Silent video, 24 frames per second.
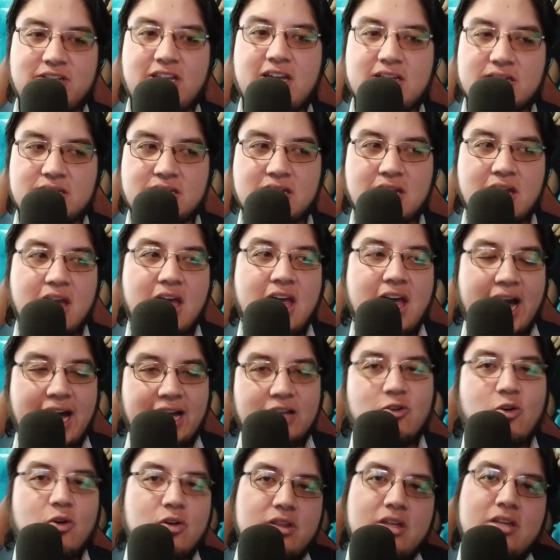Because yes,
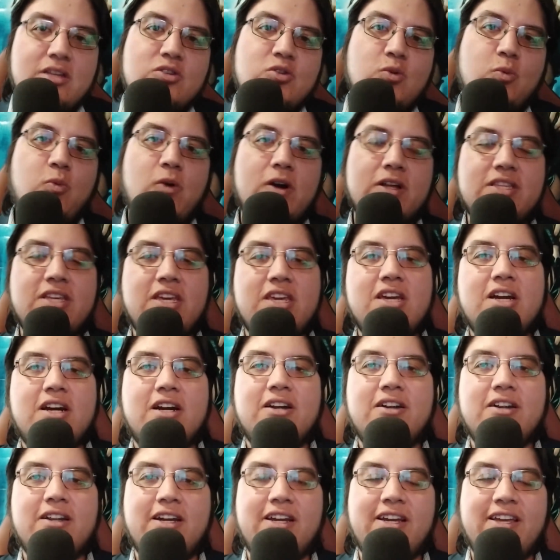according to what
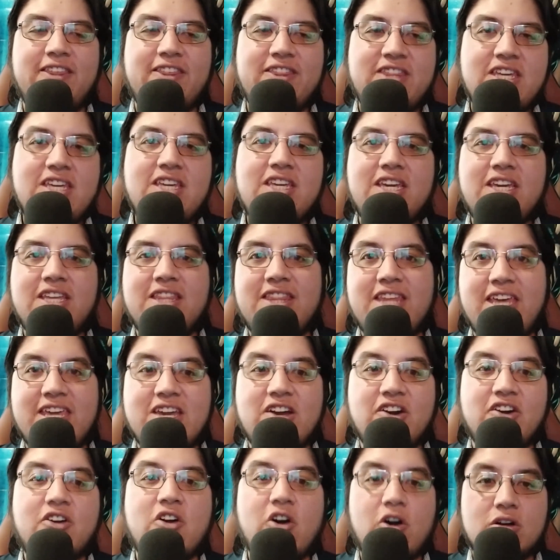they are
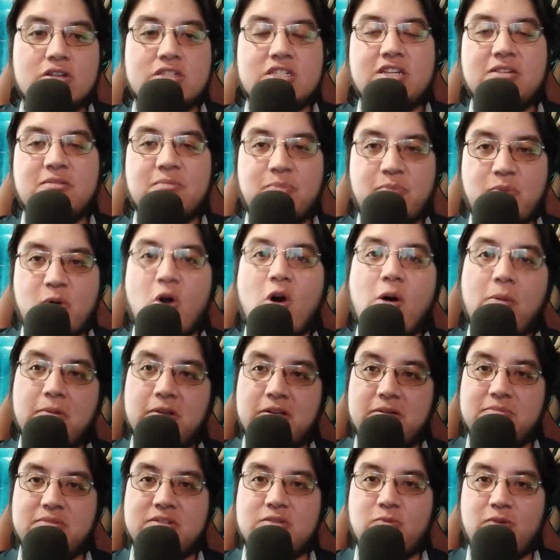thinking, they are causing
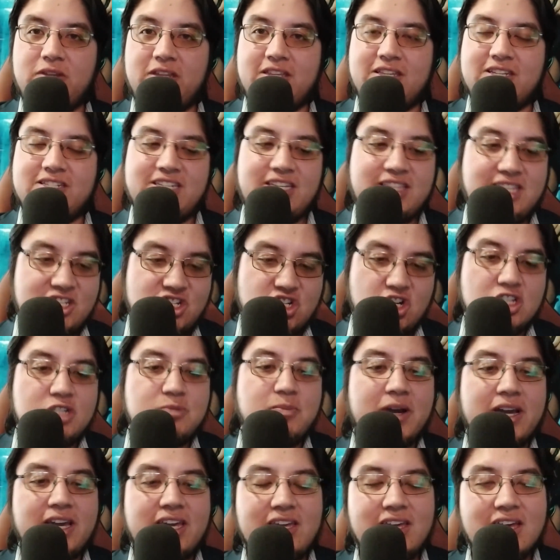problems within the city
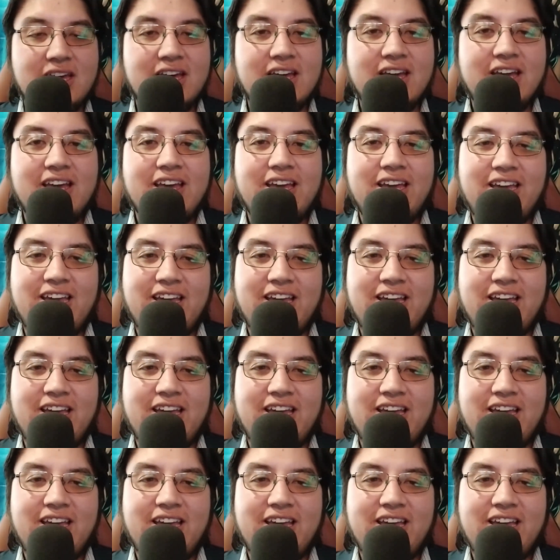just by